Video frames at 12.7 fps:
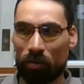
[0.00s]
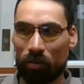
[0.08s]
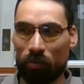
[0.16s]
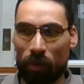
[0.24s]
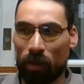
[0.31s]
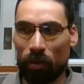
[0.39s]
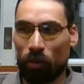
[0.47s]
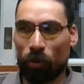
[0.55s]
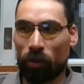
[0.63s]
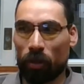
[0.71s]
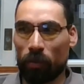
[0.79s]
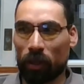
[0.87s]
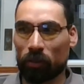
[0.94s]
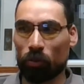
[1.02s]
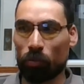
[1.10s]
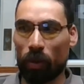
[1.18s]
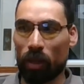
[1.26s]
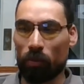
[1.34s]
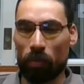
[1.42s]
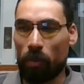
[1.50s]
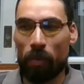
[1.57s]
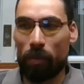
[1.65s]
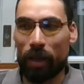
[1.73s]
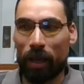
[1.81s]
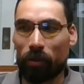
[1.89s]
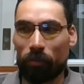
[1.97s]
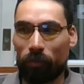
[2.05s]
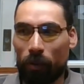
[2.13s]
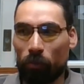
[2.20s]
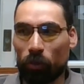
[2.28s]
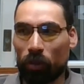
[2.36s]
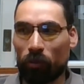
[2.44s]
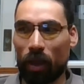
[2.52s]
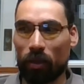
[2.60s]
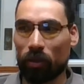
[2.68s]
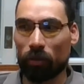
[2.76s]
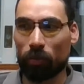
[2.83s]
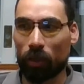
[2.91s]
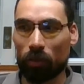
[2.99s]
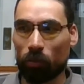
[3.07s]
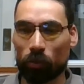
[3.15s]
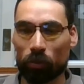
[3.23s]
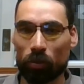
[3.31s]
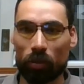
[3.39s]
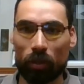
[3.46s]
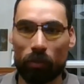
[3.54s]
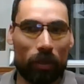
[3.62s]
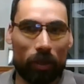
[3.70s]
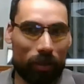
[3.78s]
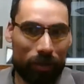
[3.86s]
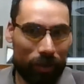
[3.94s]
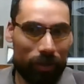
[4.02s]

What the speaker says: 20, 30 bucks to buy the, maybe I would have had that, but it was not, I mean,